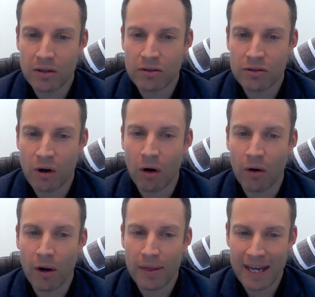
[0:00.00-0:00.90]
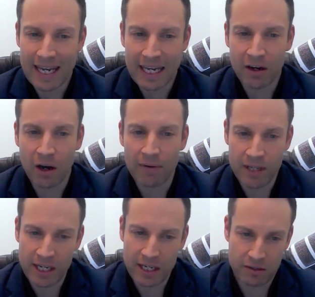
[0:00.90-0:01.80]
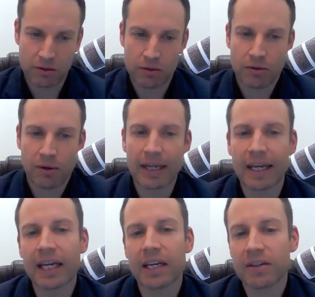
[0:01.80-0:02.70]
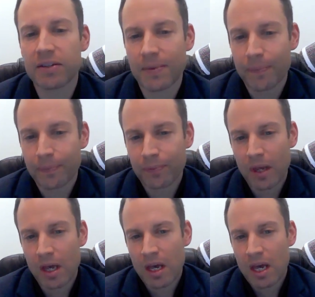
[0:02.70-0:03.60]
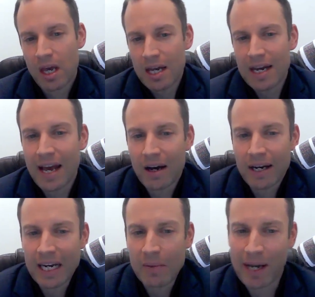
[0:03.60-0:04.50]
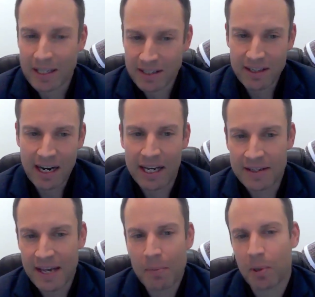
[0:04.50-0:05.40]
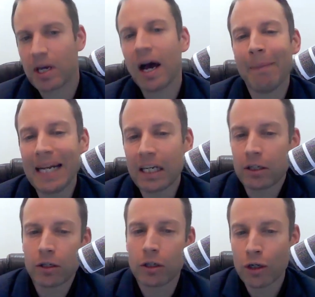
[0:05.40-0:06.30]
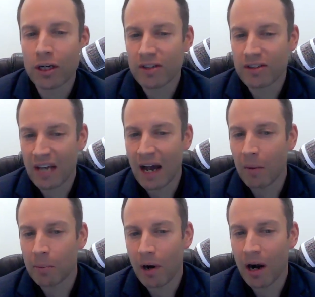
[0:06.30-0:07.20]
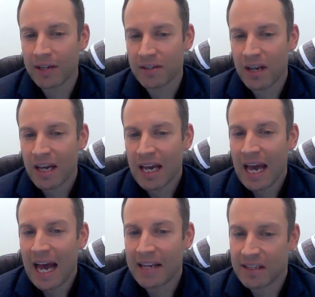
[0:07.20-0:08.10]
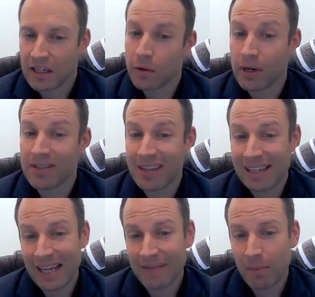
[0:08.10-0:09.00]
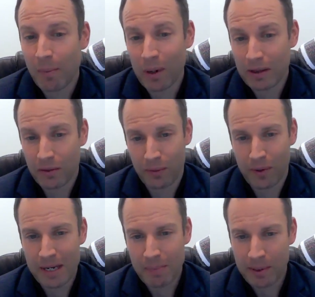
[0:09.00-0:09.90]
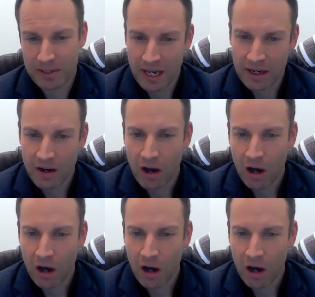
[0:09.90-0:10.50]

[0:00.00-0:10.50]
strong growth ahead over the next 2 to 3 years. Now, getting back to today's app, the median unit sale price has increased 11.3%